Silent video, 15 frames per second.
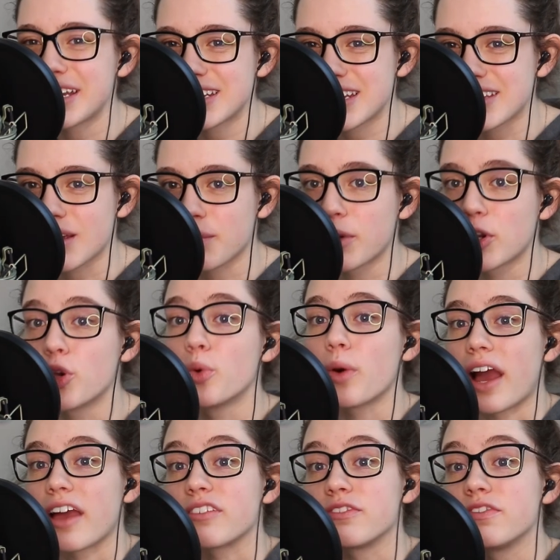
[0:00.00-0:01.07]
to someone who
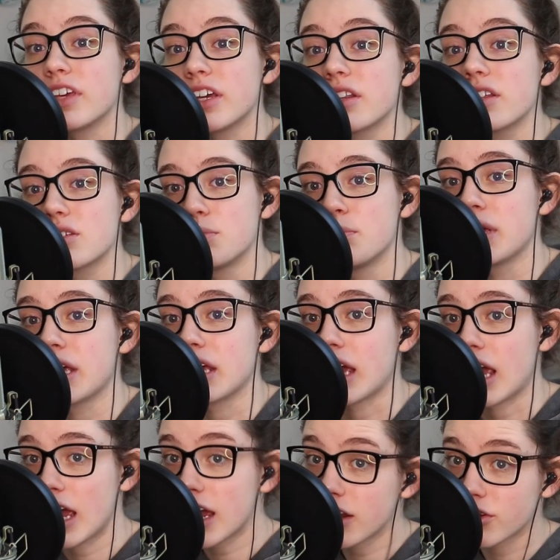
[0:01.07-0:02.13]
I feel is being
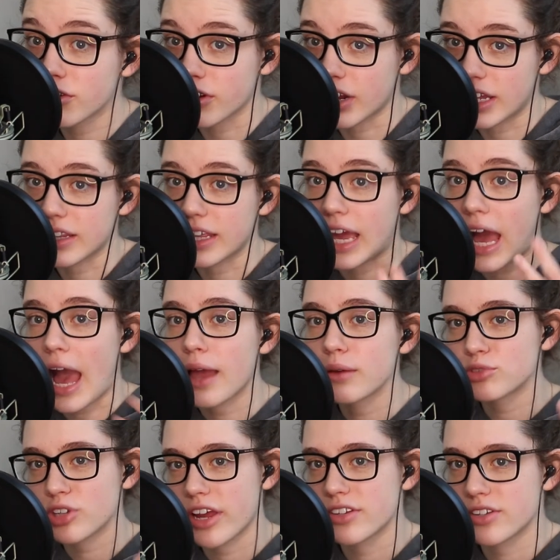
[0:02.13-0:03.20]
ignorant. Like, I'm
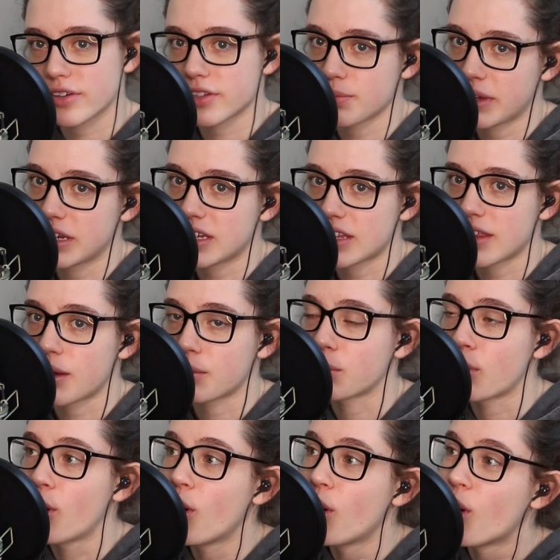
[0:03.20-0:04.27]
trying to explain to them
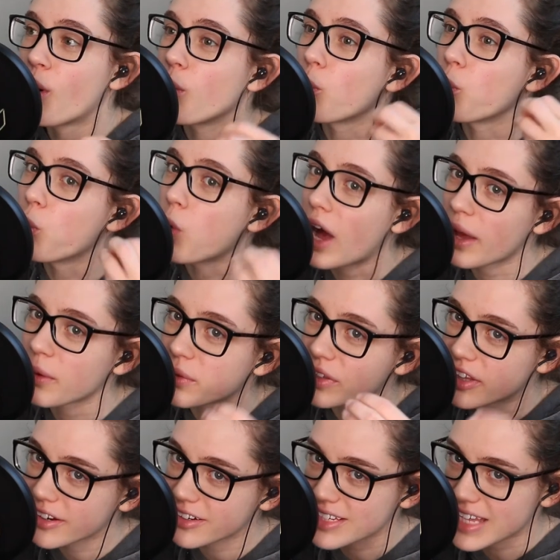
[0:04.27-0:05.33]
why what
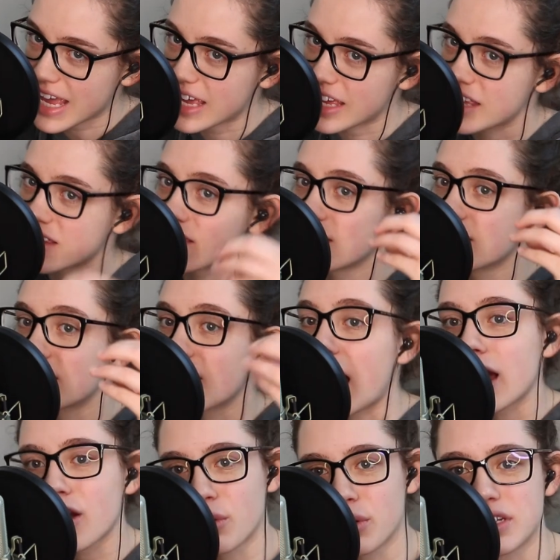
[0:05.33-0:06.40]
they're saying is
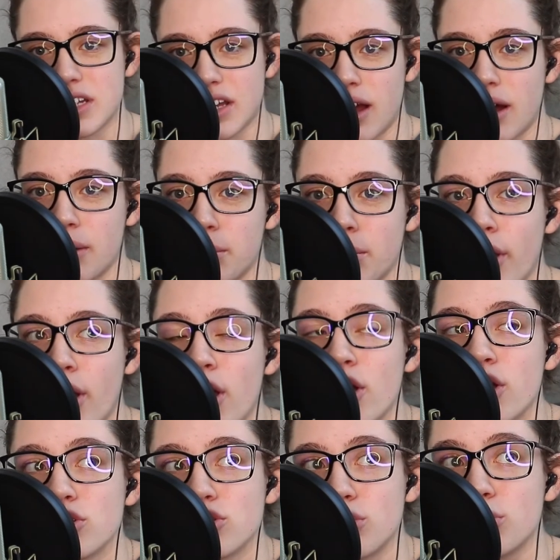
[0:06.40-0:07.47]
not going to come
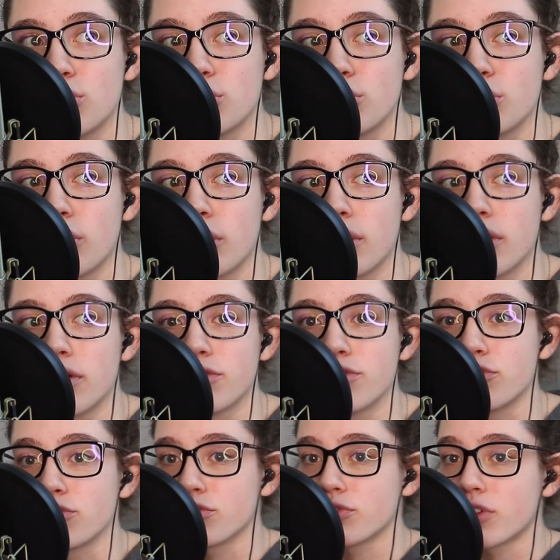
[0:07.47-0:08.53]
to
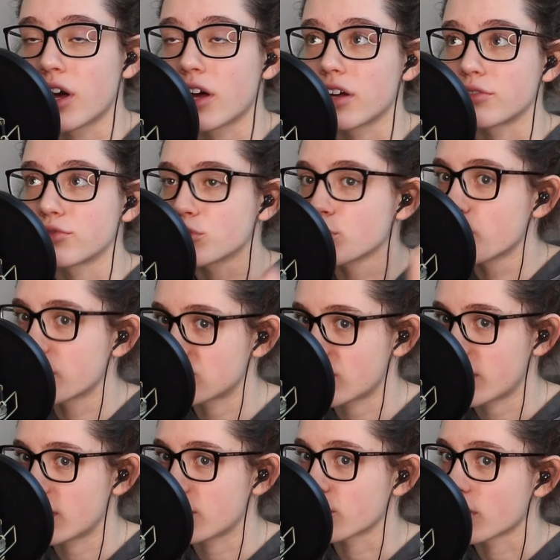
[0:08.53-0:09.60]

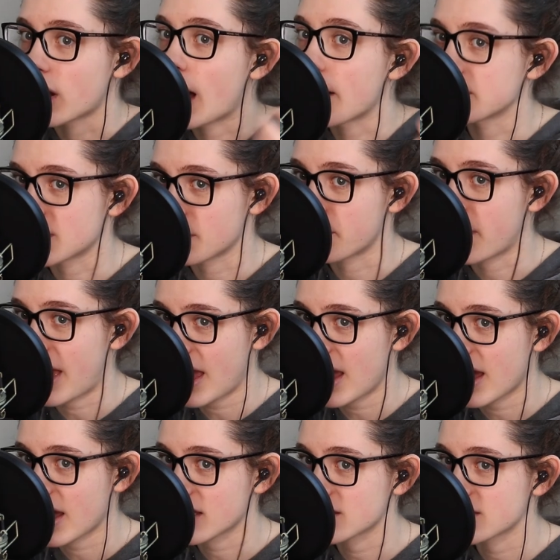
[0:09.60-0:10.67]
fruition or come to
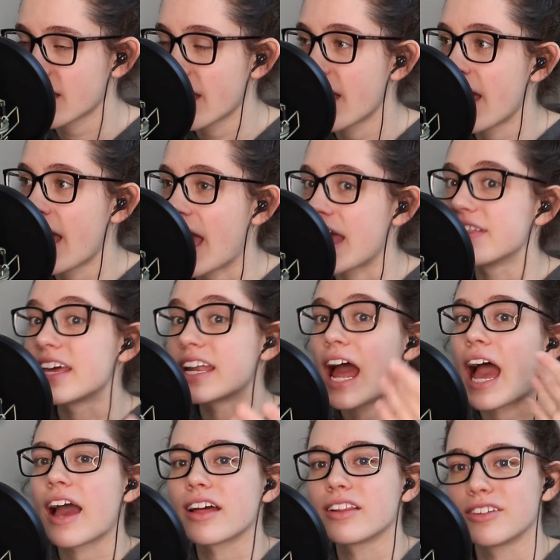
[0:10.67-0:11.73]
pass, and then
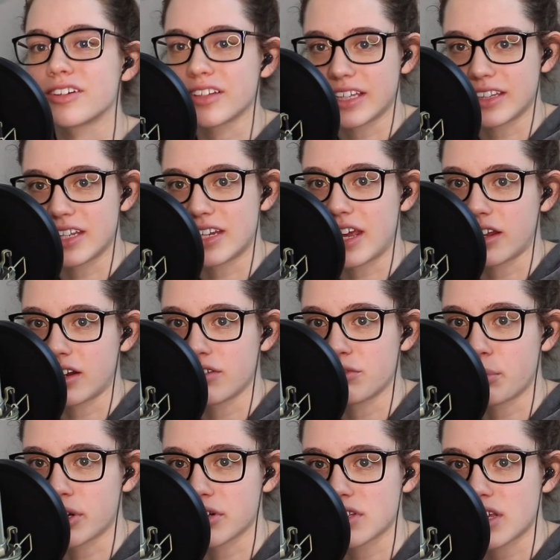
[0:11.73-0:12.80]
I look like the negative
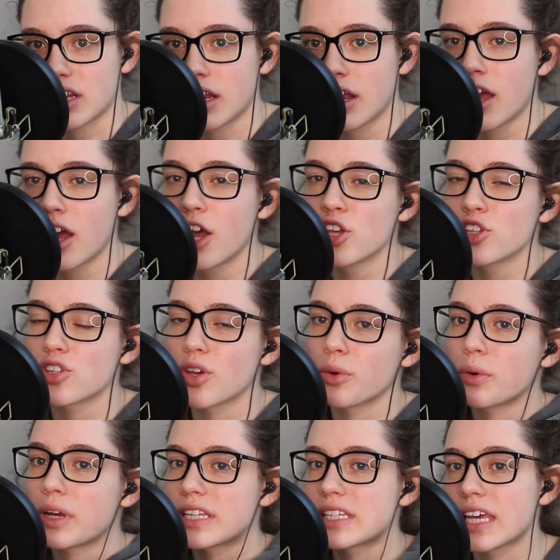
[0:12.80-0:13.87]
person.
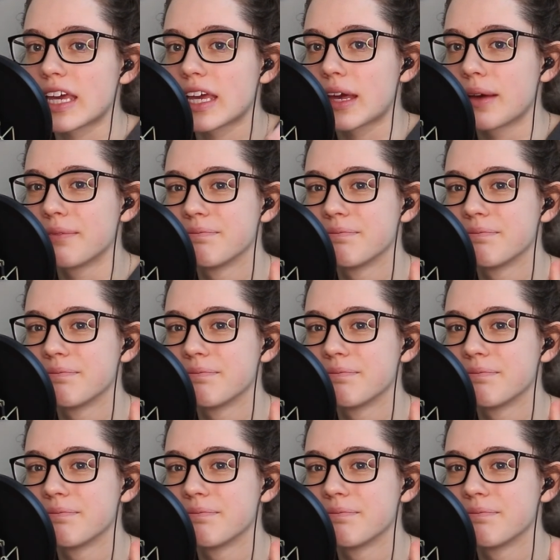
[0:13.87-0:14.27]
So it's like,